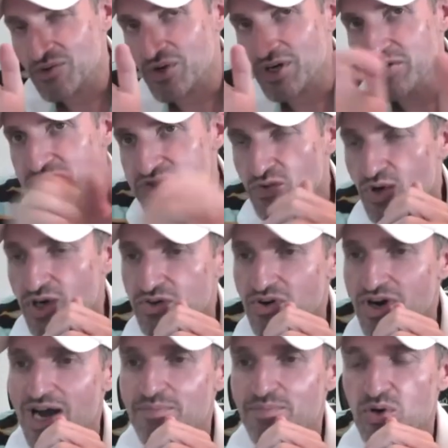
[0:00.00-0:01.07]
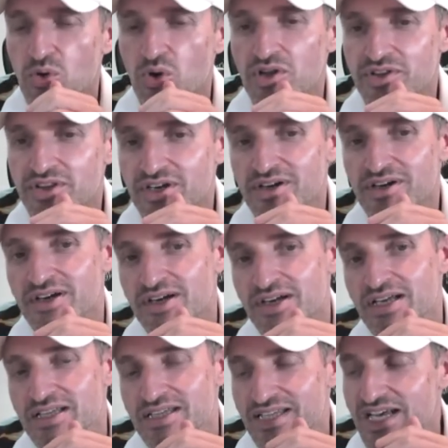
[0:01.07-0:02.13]
I don't want to use the word crap, but all the
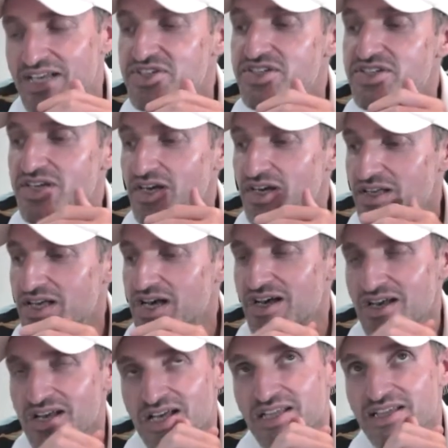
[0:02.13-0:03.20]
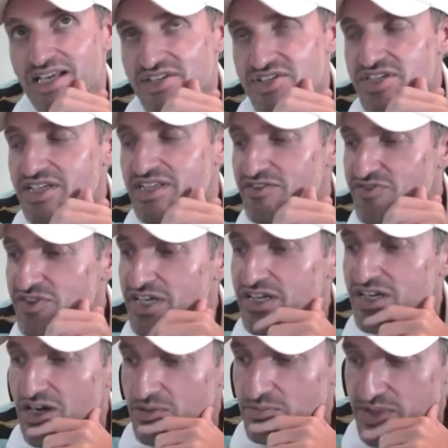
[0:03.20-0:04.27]
less
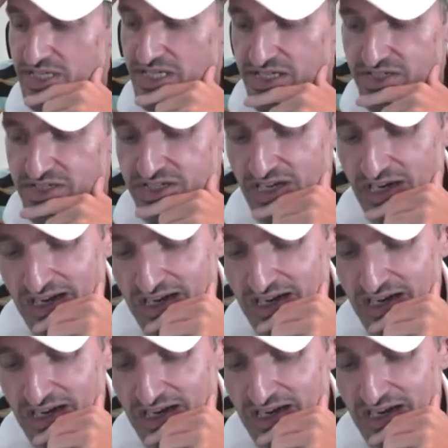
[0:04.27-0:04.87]
significant companies